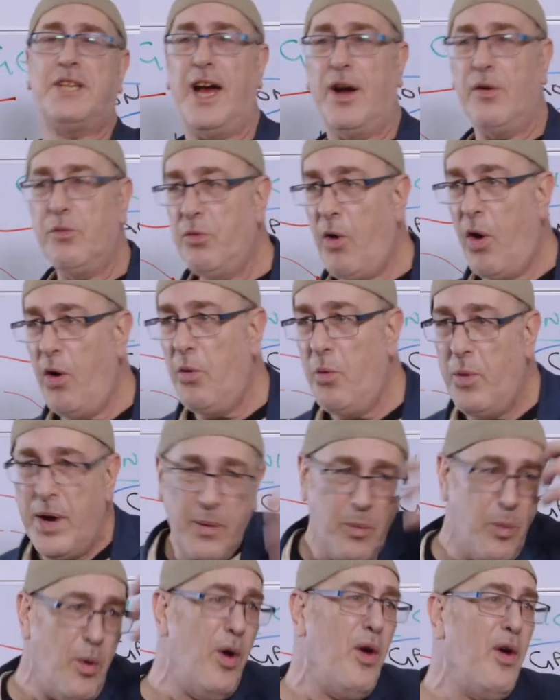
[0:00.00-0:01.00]
how wrong we
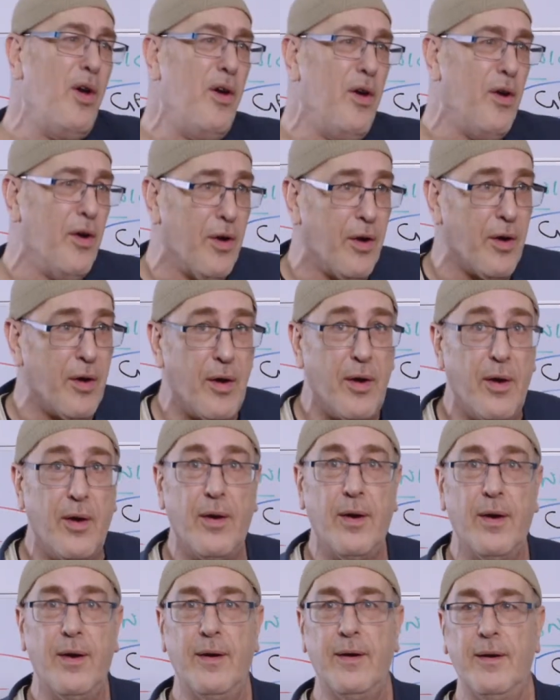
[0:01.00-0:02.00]
were.
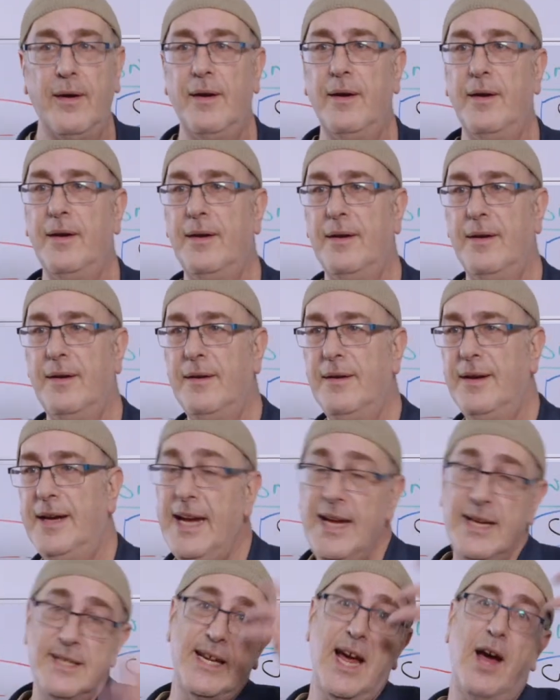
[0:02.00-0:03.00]

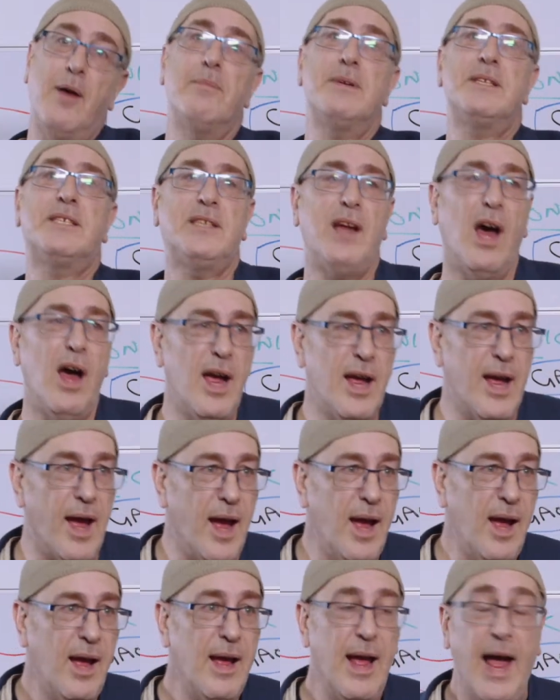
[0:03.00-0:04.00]
He is our
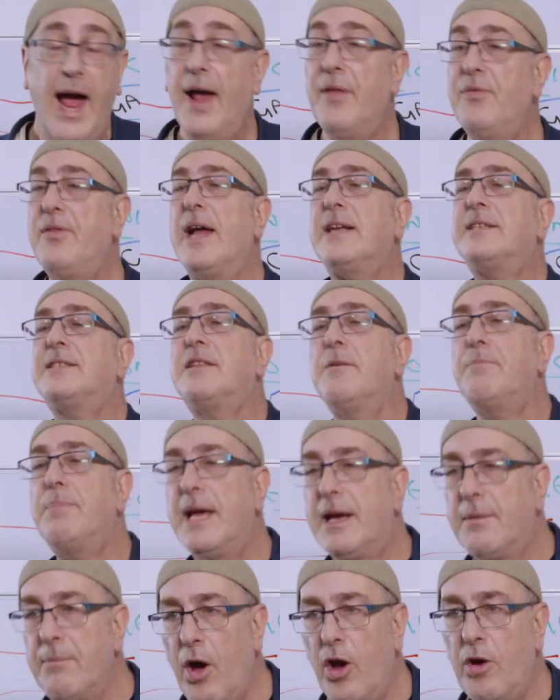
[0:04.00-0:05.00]
Messiah, and that's the
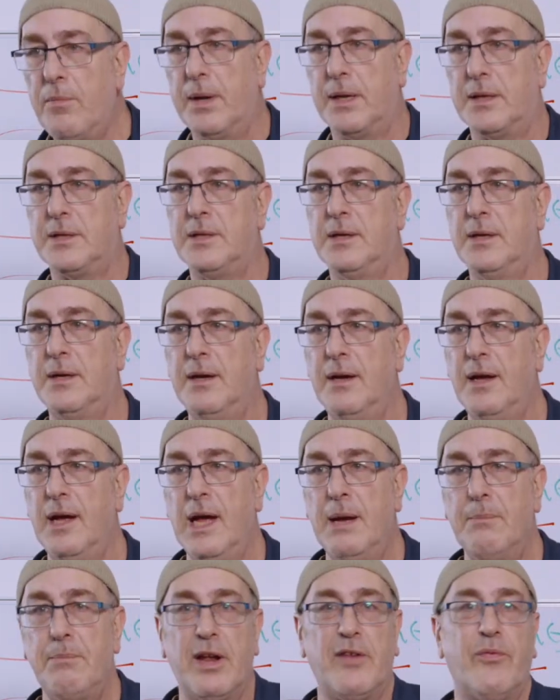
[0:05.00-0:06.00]
big moment.
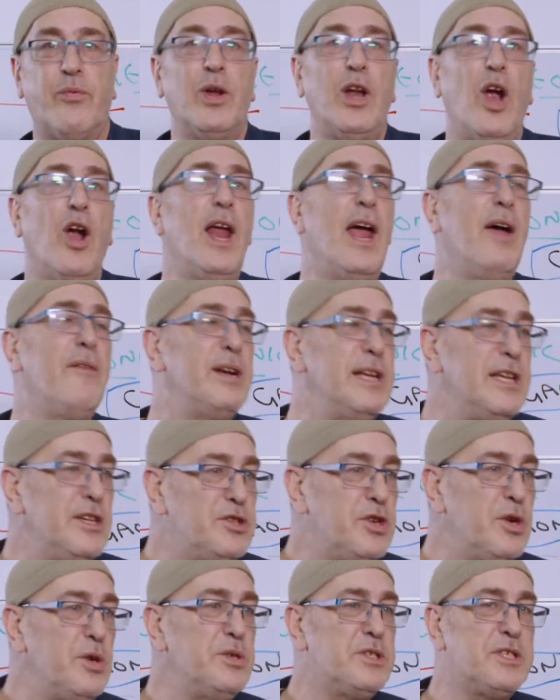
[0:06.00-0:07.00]
But if we don't have any
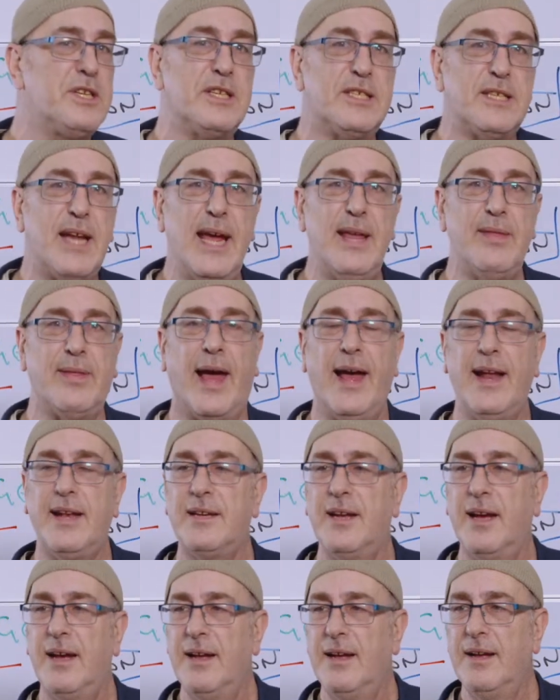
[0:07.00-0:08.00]
Jews to say
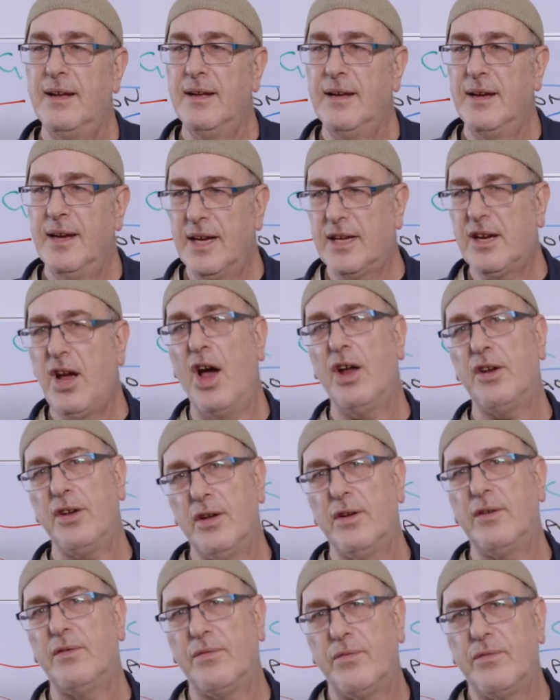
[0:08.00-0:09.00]
that, it kind
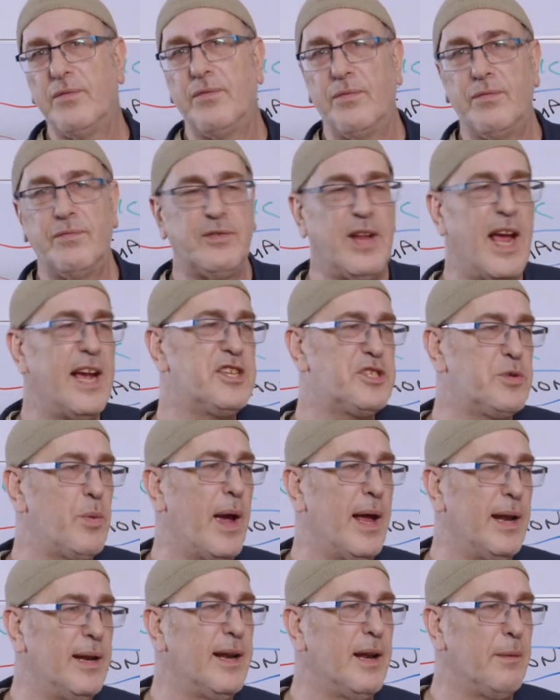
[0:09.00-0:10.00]
of takes
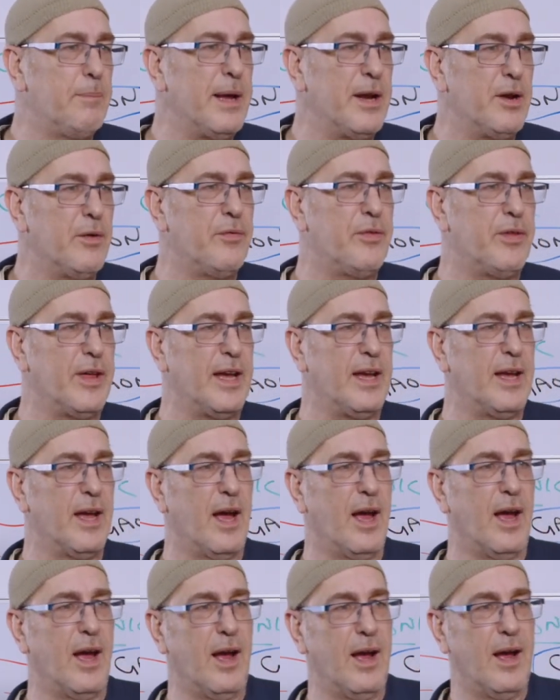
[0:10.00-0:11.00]
away a little bit of
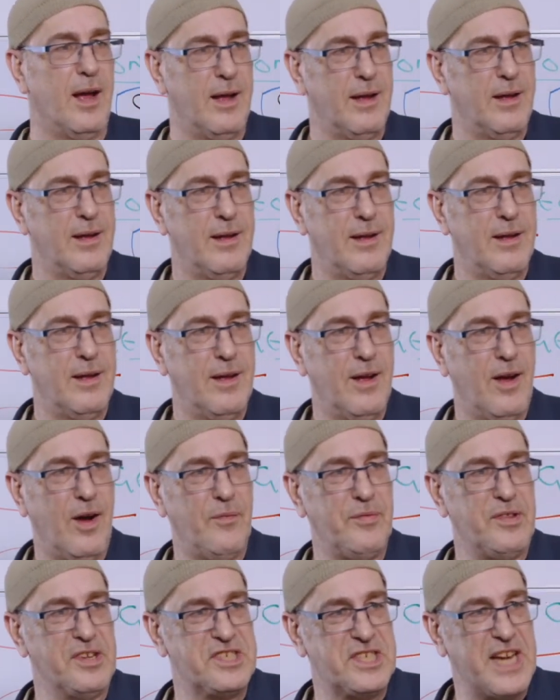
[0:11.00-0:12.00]
the
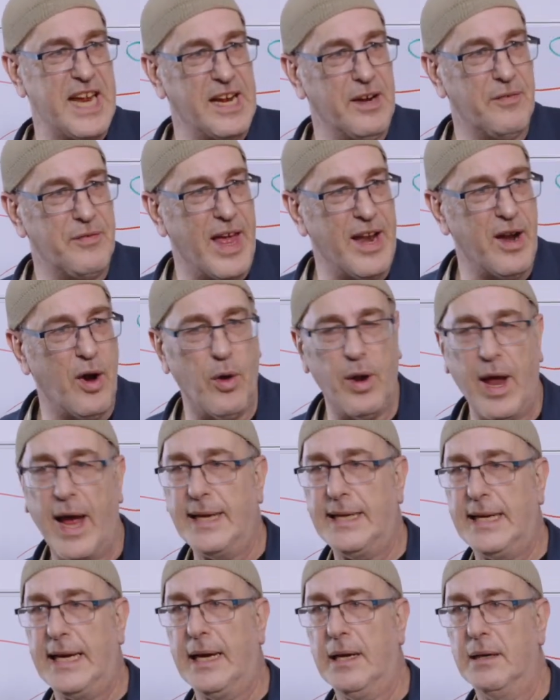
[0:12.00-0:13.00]
sting of that whole
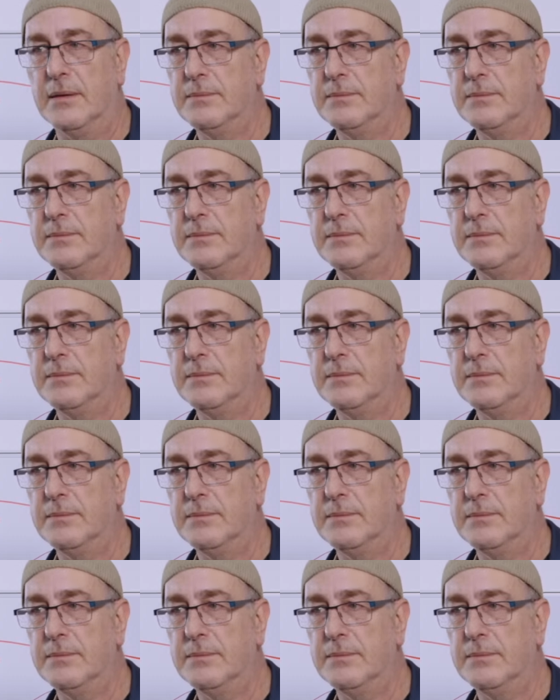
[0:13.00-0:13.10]
idea.